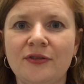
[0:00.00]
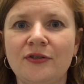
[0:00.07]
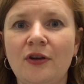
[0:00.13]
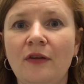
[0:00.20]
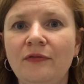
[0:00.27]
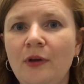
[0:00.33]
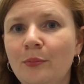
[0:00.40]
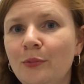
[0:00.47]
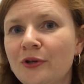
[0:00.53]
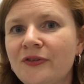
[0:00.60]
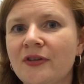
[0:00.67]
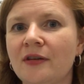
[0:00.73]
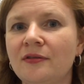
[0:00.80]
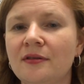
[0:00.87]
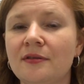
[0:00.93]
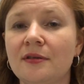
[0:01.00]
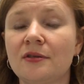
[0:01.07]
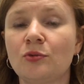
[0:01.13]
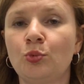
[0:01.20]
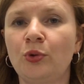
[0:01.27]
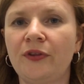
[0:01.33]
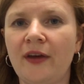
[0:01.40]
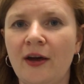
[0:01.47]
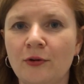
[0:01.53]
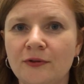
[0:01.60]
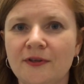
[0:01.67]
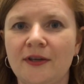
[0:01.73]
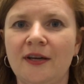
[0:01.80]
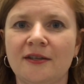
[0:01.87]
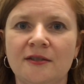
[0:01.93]
to solve number sentences without
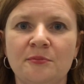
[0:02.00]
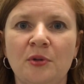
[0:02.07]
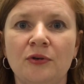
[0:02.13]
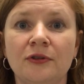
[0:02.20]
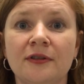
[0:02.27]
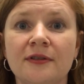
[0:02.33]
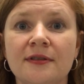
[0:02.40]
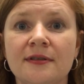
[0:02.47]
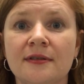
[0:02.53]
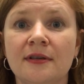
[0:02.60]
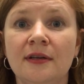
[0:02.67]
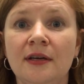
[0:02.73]
exponents.